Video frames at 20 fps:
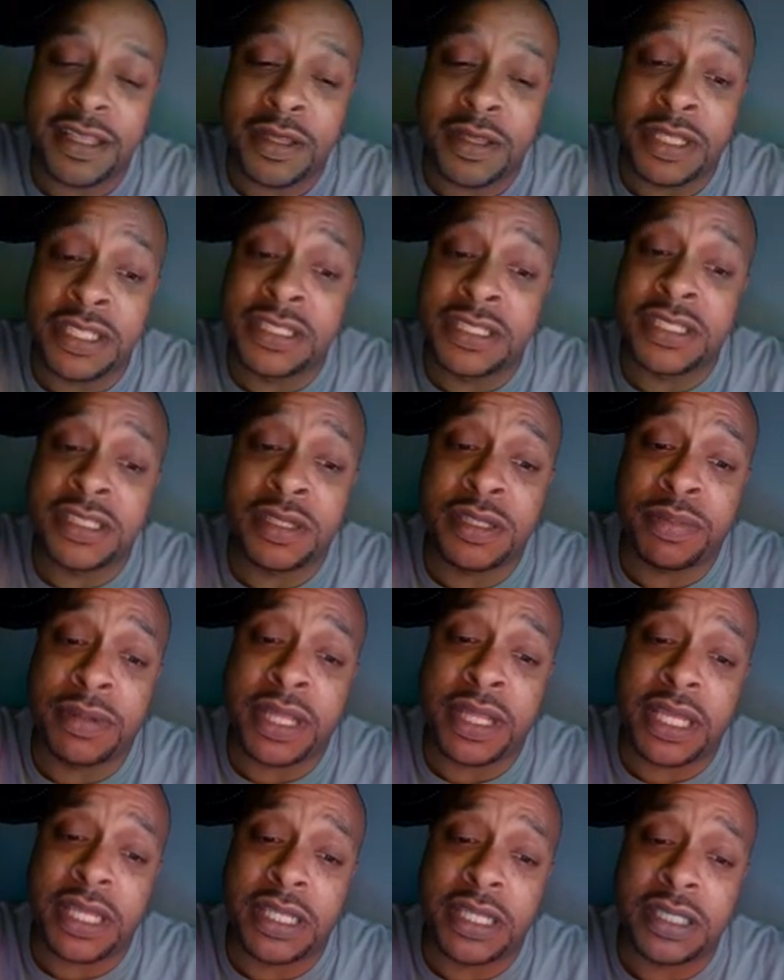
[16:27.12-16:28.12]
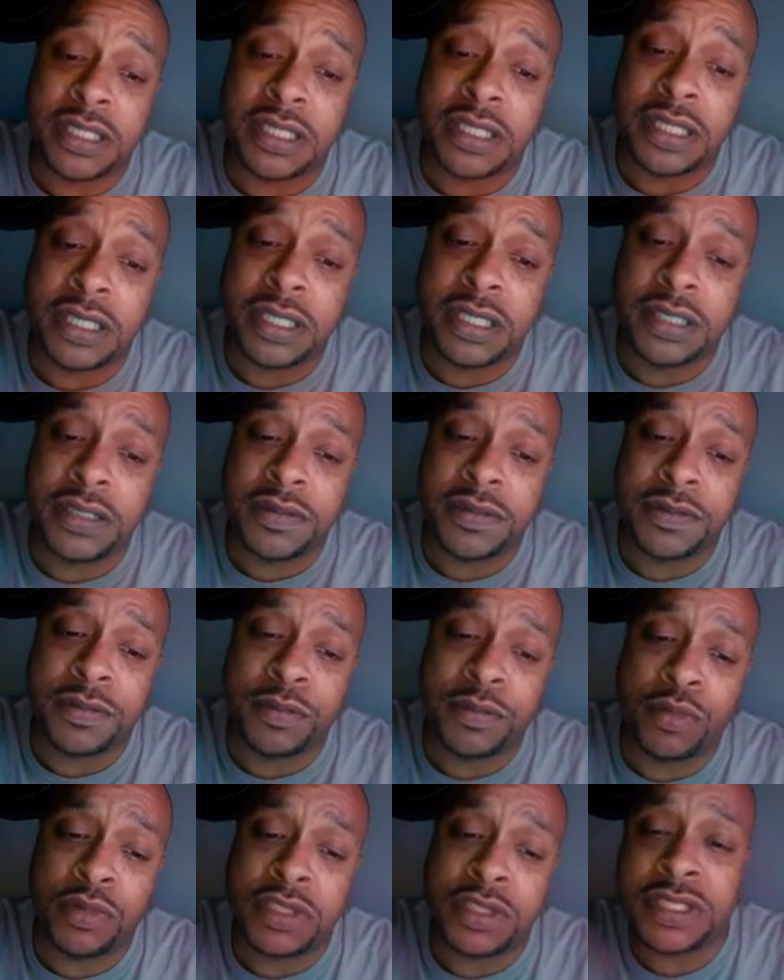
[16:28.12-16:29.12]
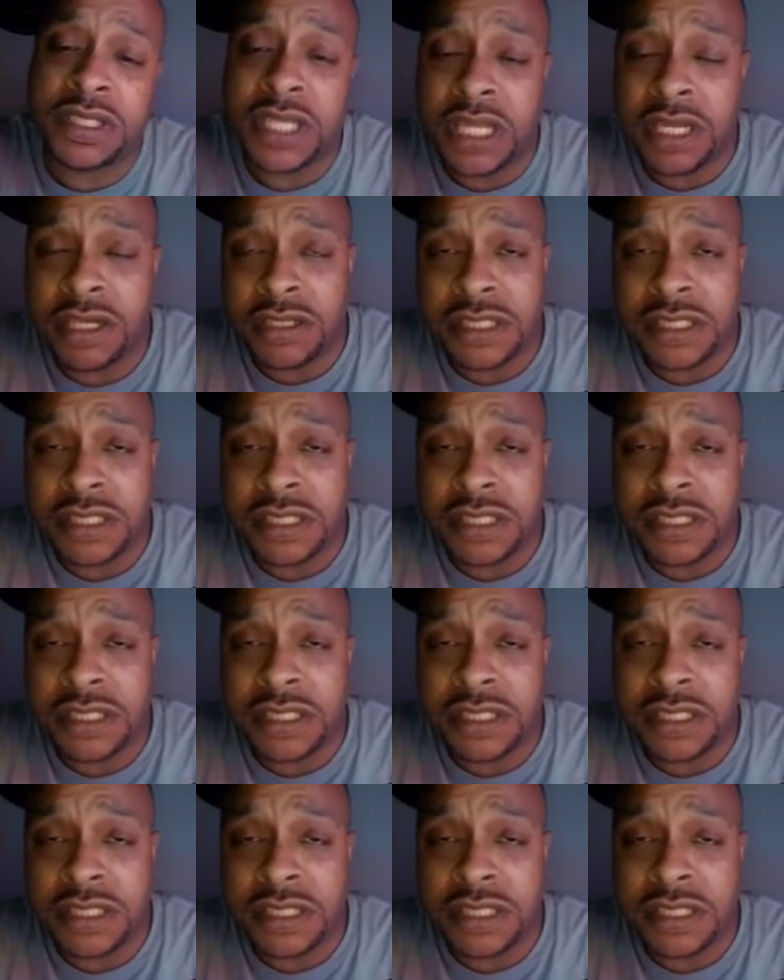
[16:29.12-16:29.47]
This is the plan. Once I